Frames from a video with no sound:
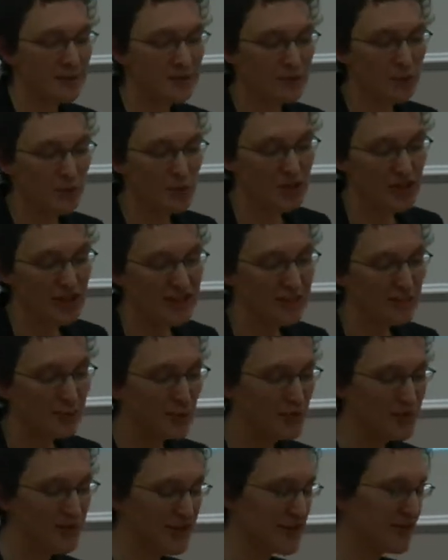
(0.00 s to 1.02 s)
which I
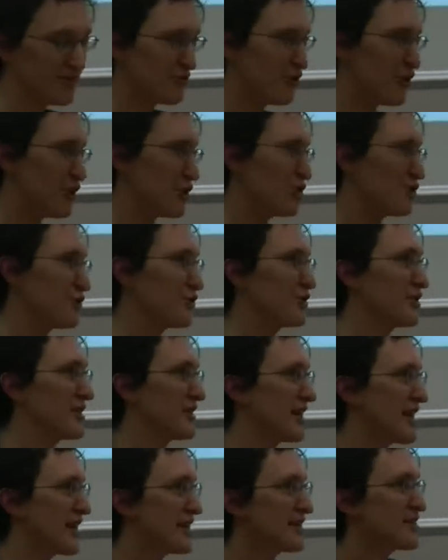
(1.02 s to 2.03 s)
suppose is a very good
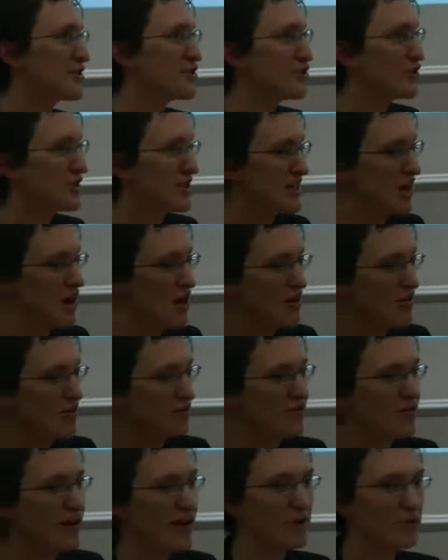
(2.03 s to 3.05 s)
case study of
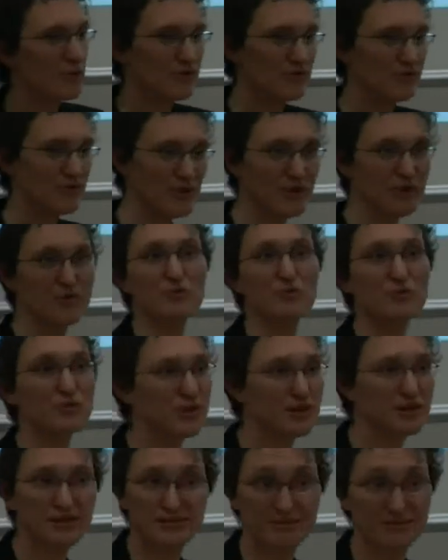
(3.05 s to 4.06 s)
how a very
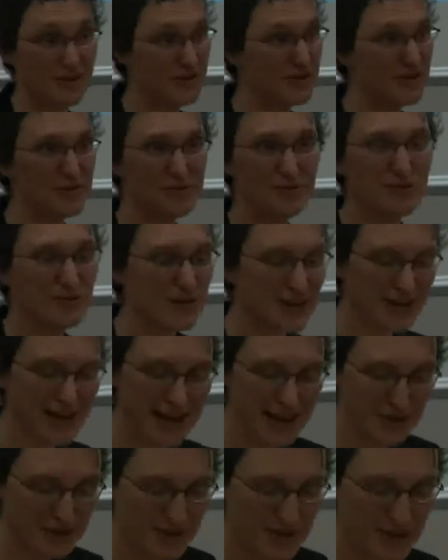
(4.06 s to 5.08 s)
rural
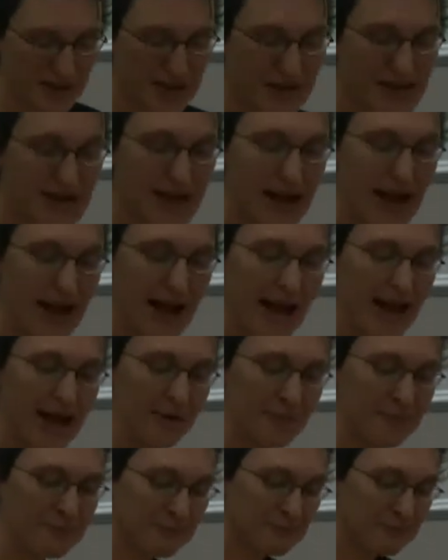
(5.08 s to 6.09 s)
county
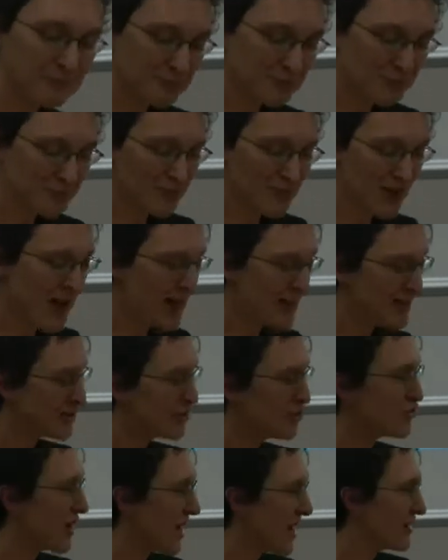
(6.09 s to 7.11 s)
has
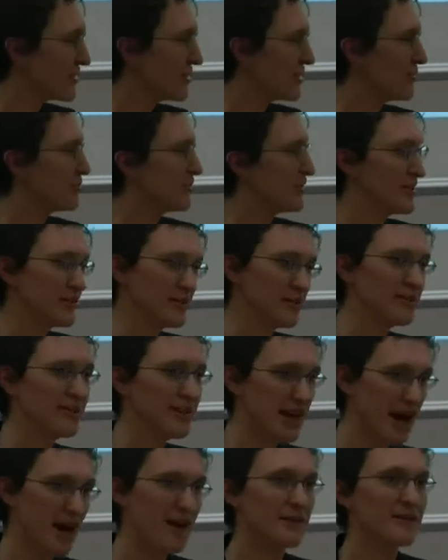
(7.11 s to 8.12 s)
attracted particularly the
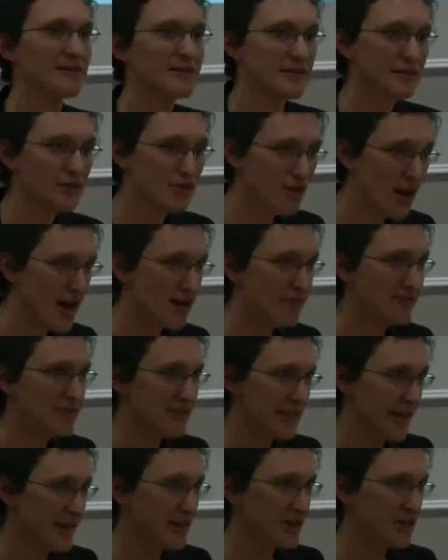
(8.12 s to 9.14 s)
arts and crafts
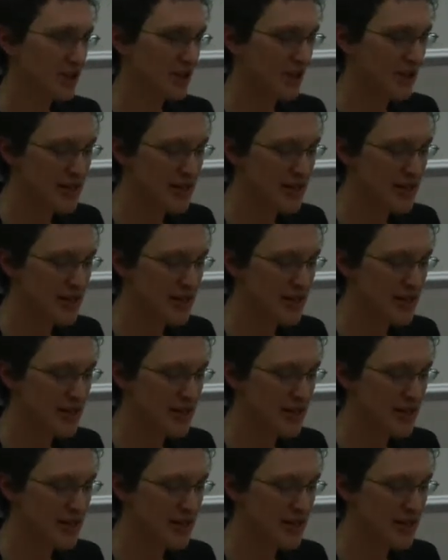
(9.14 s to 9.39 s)
sector.